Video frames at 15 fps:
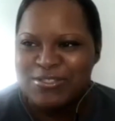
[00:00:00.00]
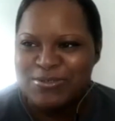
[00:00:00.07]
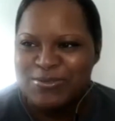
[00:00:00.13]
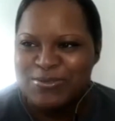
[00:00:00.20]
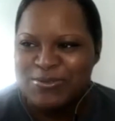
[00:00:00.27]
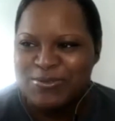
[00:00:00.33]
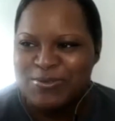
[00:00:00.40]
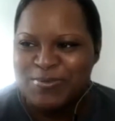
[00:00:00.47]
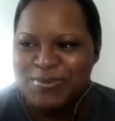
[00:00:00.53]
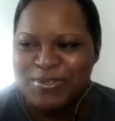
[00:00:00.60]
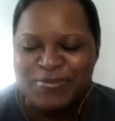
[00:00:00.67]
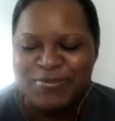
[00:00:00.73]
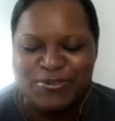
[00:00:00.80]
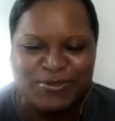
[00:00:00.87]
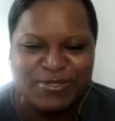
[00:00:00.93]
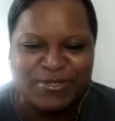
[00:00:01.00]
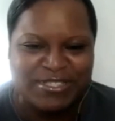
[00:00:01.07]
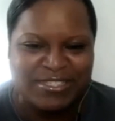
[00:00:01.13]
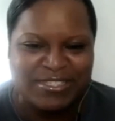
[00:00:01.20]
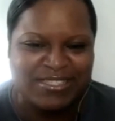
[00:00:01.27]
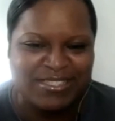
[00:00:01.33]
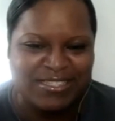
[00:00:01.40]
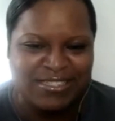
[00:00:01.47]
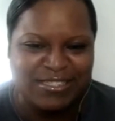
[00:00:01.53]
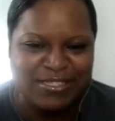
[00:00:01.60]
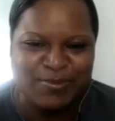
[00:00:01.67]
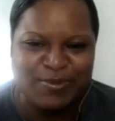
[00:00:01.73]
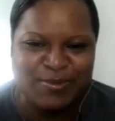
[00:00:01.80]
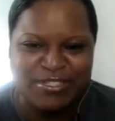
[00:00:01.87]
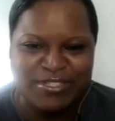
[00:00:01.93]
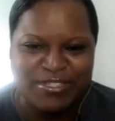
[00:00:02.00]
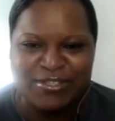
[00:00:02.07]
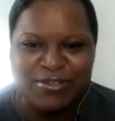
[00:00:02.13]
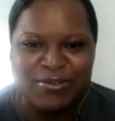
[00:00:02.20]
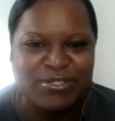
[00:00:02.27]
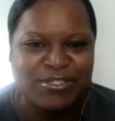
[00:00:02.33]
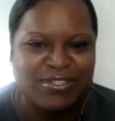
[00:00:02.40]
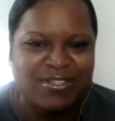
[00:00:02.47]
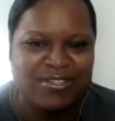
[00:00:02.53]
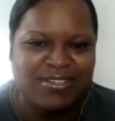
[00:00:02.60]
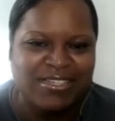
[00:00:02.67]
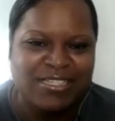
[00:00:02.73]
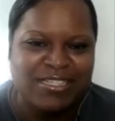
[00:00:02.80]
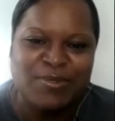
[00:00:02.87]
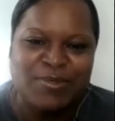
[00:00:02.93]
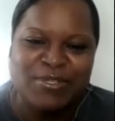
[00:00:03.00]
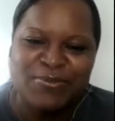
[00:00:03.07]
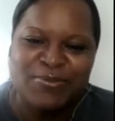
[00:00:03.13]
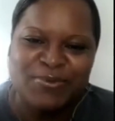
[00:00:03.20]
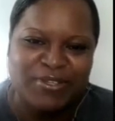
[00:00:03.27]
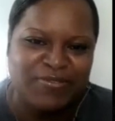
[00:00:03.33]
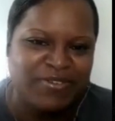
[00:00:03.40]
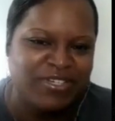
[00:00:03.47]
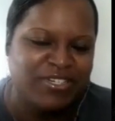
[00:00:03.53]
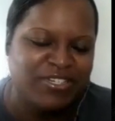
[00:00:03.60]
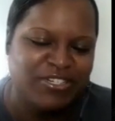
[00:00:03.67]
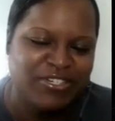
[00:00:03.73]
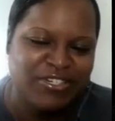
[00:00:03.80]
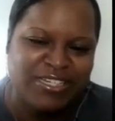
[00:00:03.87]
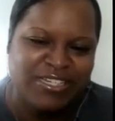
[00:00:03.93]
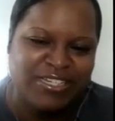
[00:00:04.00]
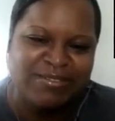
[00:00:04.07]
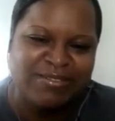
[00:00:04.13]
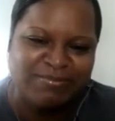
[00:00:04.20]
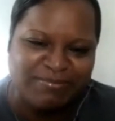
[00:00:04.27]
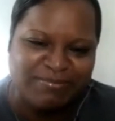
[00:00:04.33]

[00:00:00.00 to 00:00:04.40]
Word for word: to being a virtual assistant to a business coach. So it's been a really fun journey.